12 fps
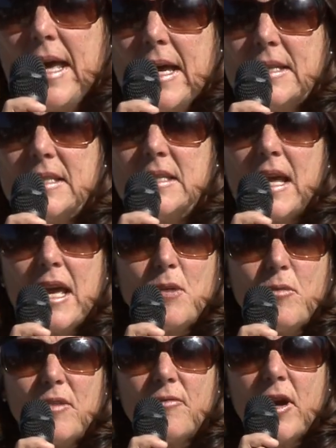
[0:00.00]
And
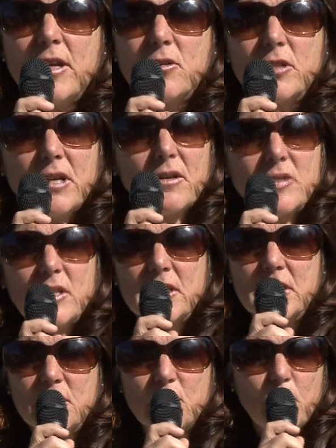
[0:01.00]
today we find ourselves in a
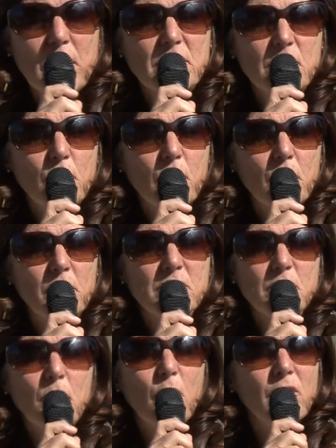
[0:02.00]
situation where we're
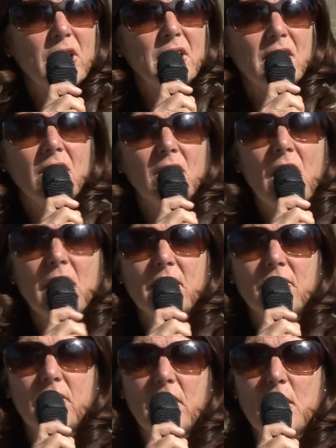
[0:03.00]
supporting a lot
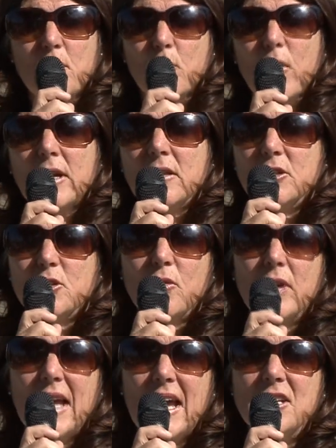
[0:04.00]
of
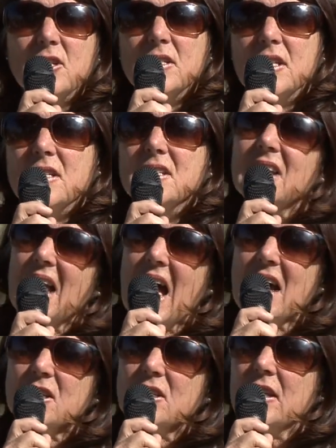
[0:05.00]
regulatory agencies that
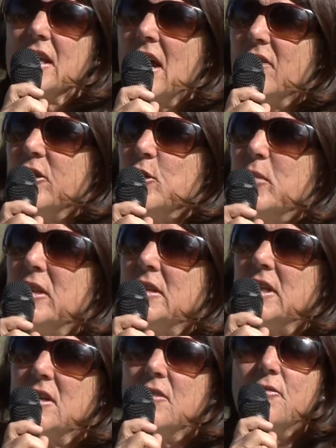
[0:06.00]
actually have the
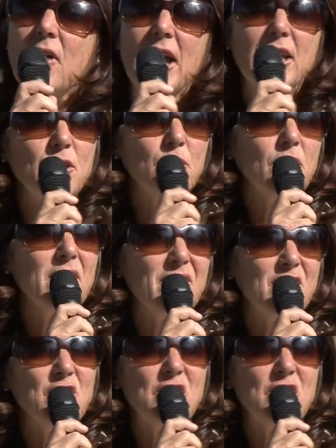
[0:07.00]
ability to fine you or even